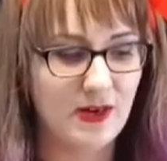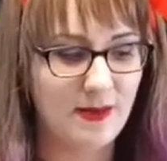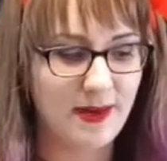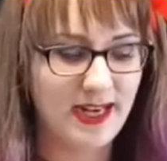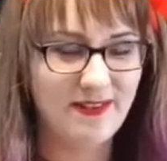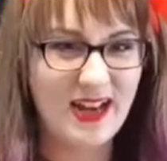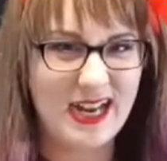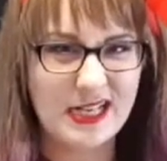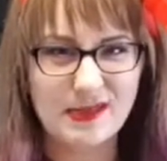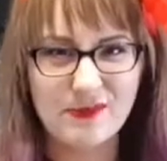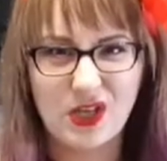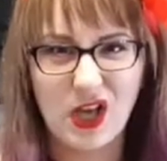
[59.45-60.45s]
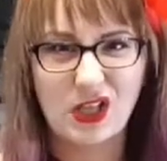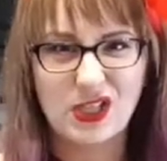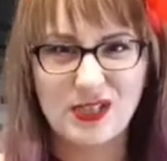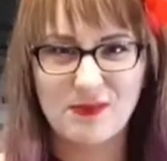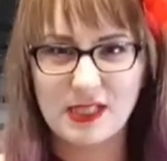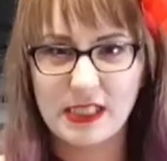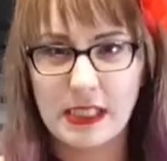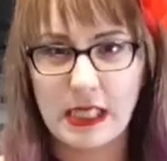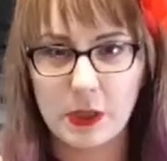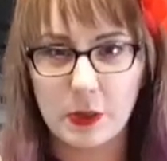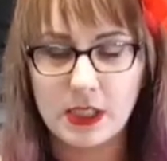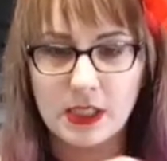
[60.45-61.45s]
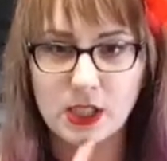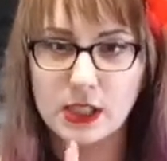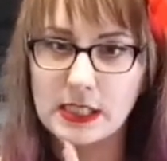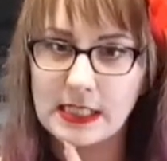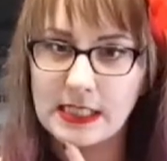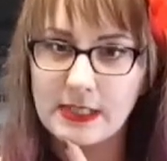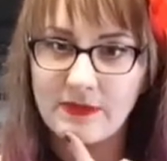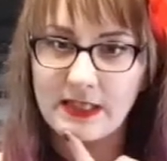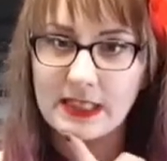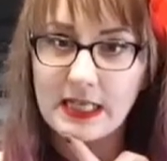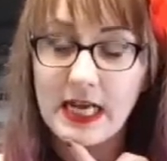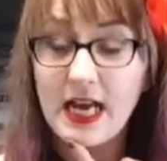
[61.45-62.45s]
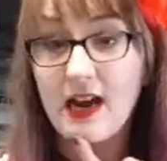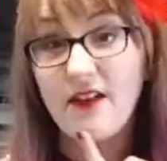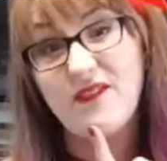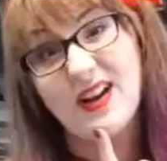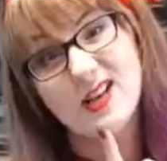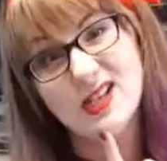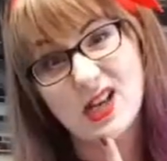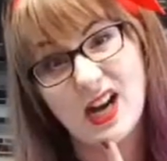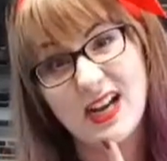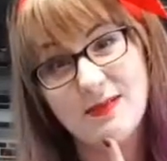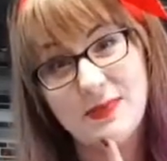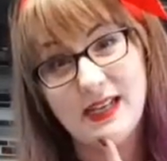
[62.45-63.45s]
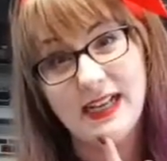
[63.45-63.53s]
So I might have to add some chocolate chips to the other ones just to give it a fair shot